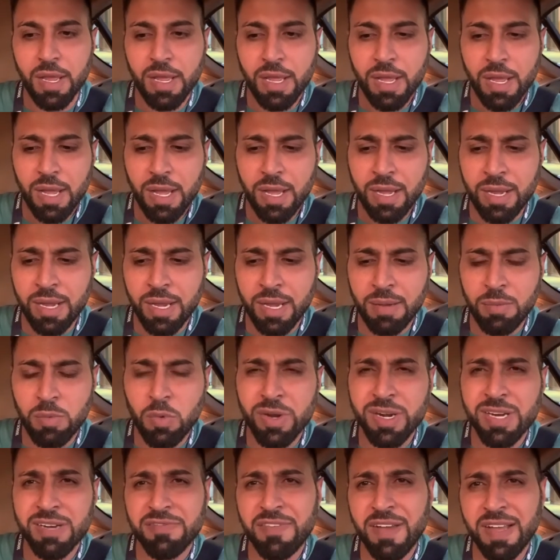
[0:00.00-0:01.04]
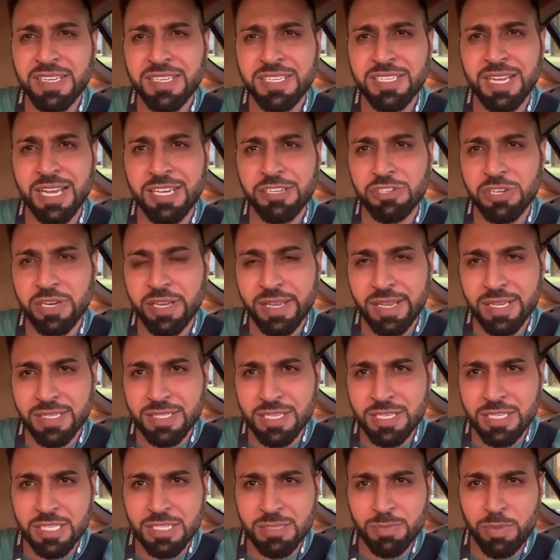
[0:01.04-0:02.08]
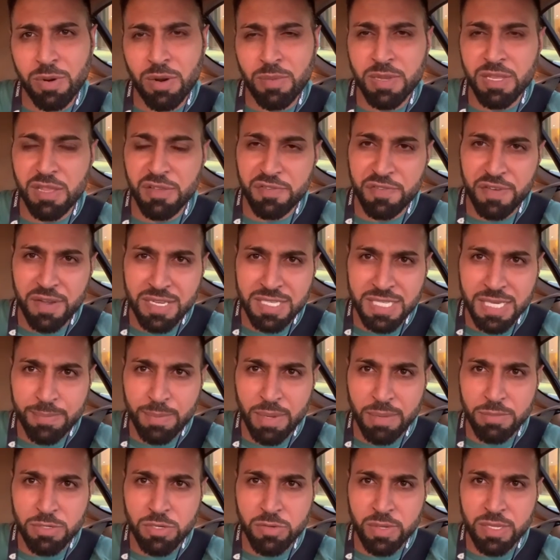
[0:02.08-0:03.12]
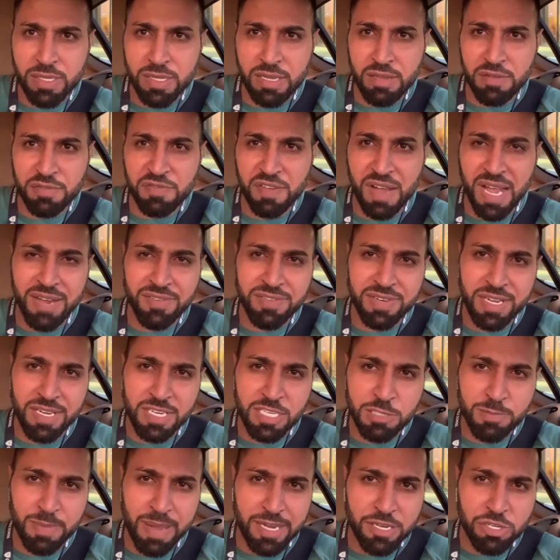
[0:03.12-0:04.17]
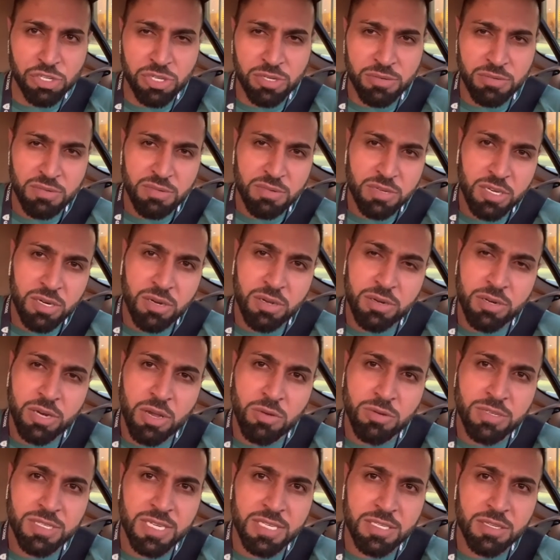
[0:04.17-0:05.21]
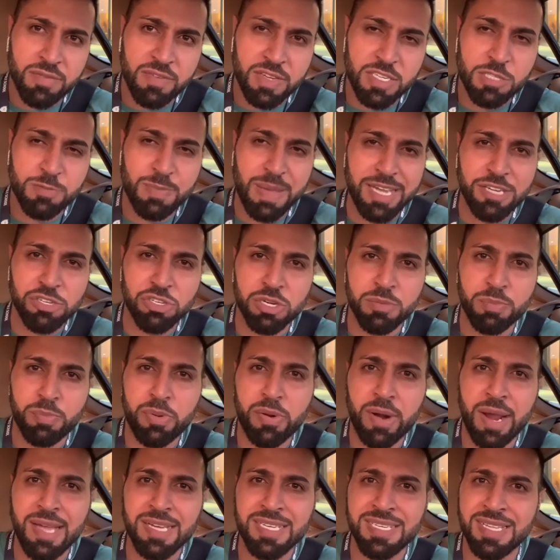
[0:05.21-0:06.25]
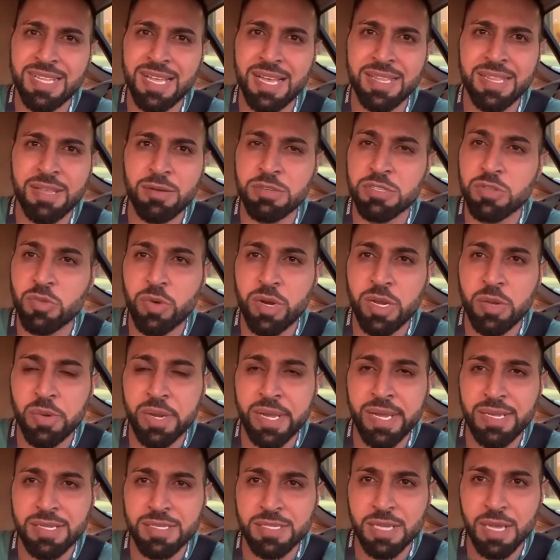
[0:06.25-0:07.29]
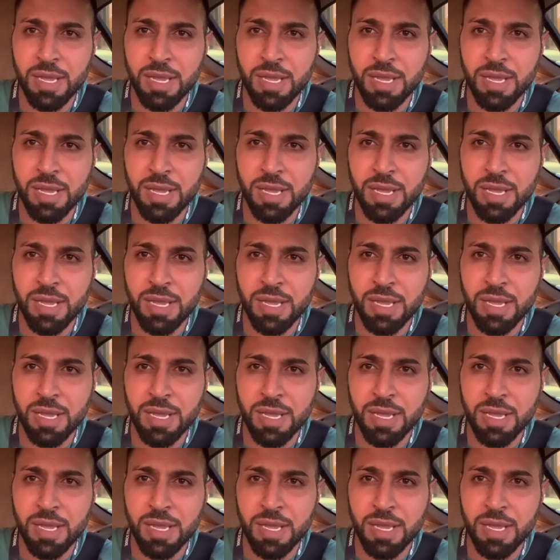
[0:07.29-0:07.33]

One advantage actually is this is probably the first time I'm doing the 5-day inspection, notice of inspection. Prior to that, there was 3 weeks.